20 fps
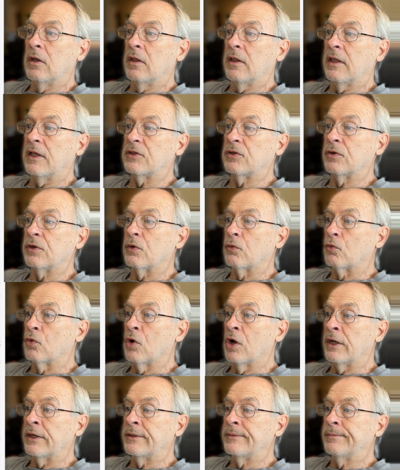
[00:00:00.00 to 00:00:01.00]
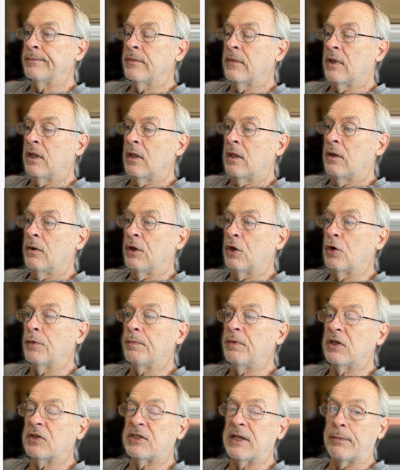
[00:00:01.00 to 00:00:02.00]
that's going to run. It could
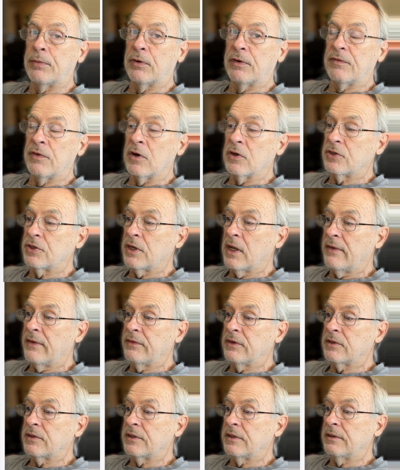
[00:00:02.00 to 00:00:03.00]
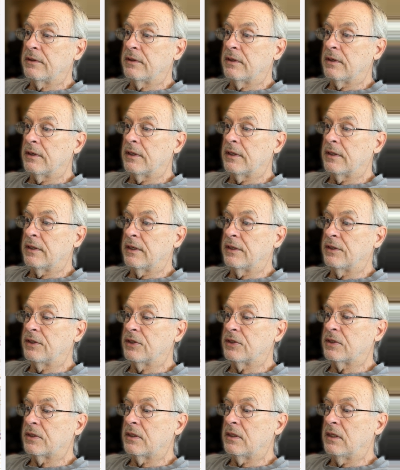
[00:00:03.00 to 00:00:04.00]
be a separate function, obviously, and
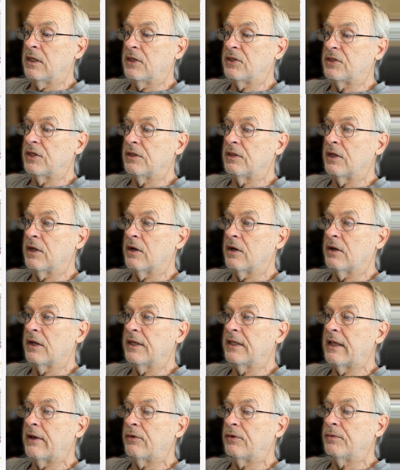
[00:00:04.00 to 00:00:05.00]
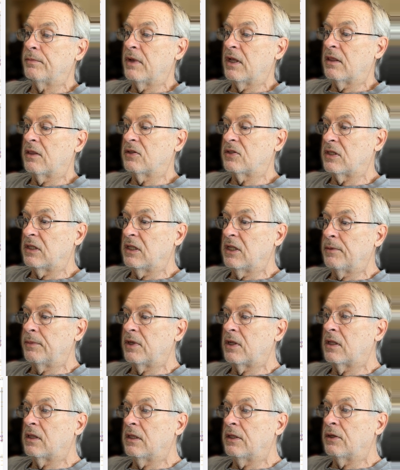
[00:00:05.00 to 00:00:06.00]
just list it there, and that would make this a little
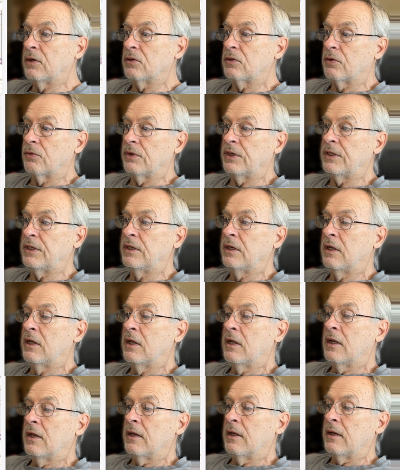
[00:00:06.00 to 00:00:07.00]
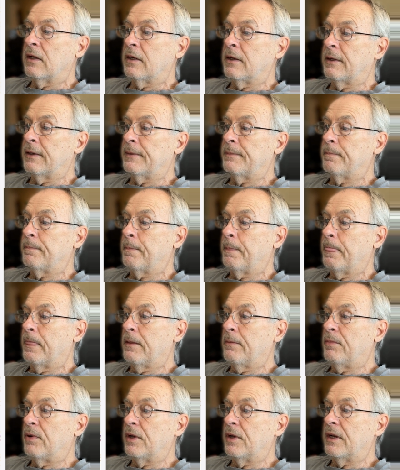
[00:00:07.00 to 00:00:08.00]
bit cleaner to read.
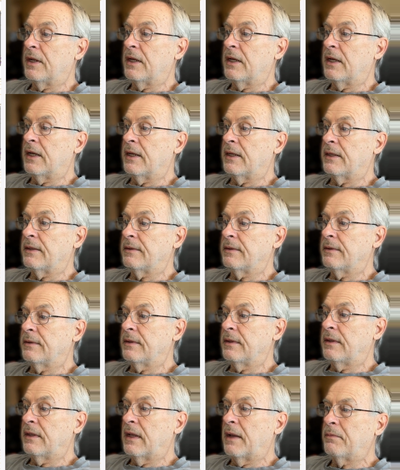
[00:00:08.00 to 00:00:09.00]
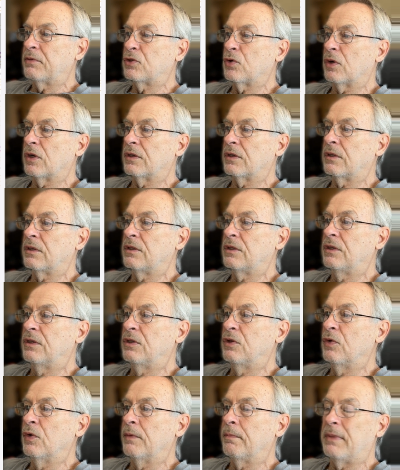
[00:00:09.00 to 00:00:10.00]
But I'm sort of
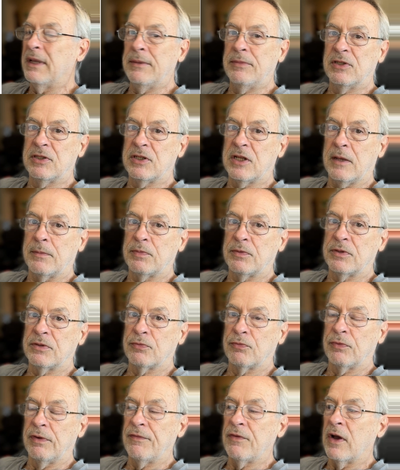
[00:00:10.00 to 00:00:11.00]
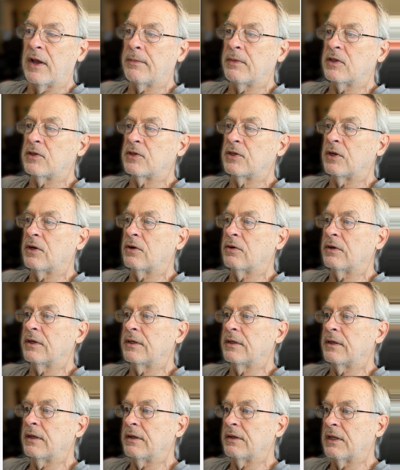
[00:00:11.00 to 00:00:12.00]
doing baby steps, refinements here,
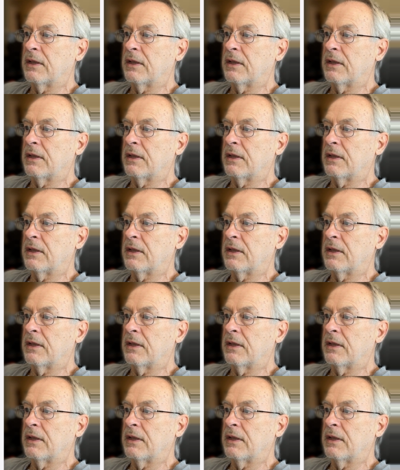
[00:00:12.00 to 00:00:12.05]
and